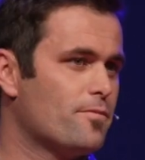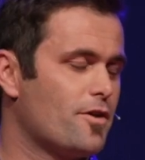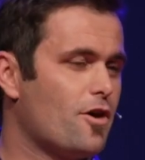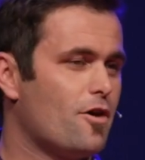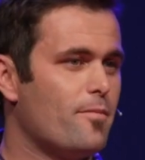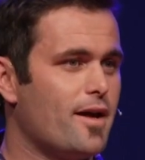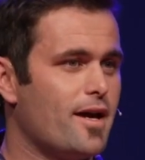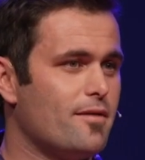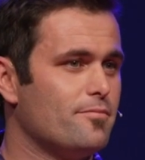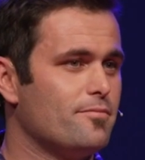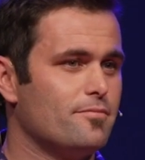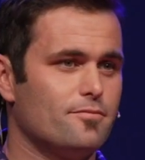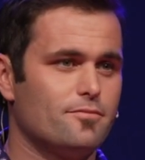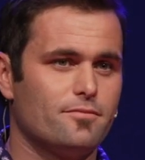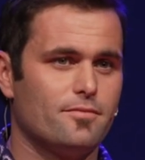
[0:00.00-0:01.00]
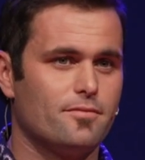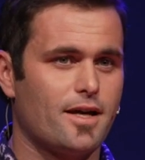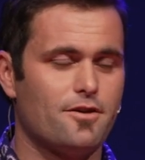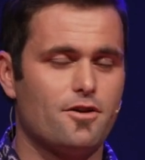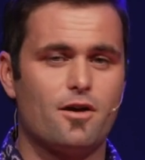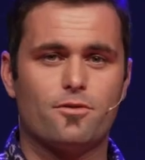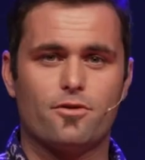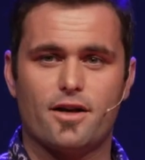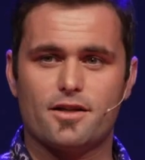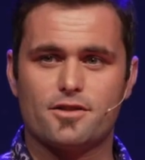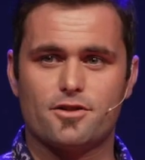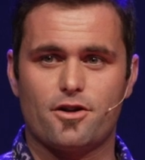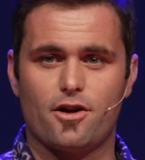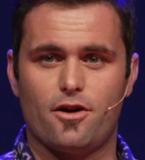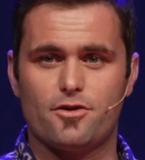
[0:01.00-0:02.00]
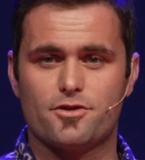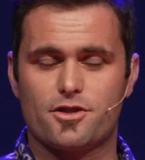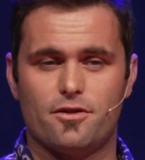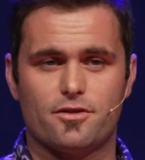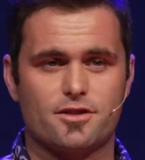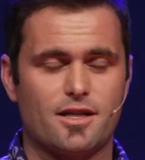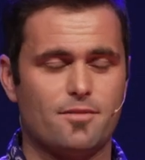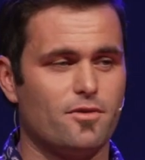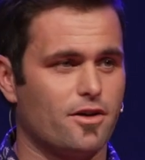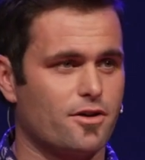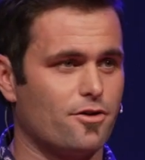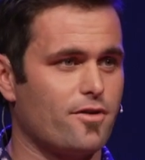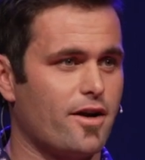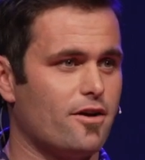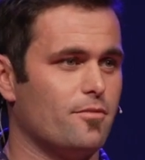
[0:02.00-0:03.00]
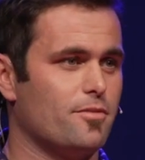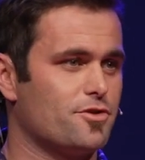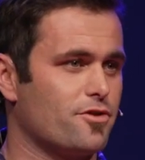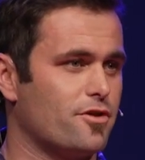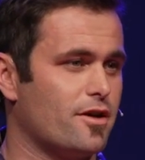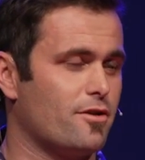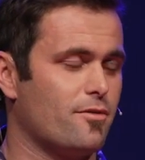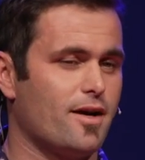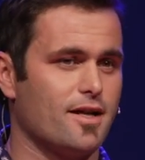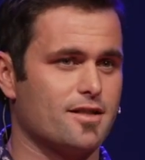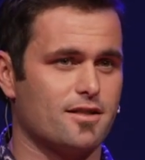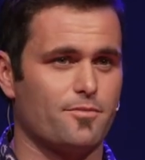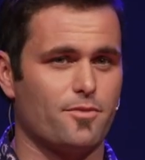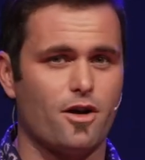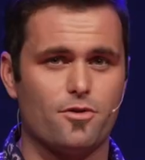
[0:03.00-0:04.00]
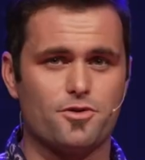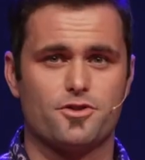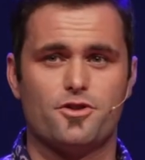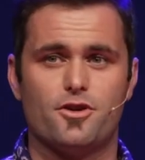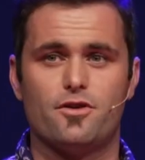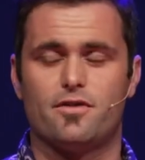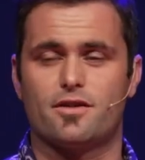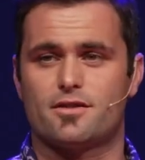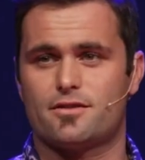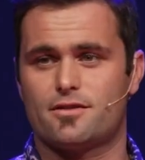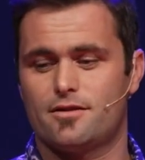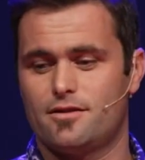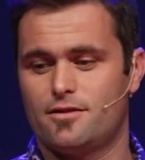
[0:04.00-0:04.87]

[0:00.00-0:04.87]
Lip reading: The old man had nowhere else to go, so it seemed like a great opportunity to ask him, but I was nervous.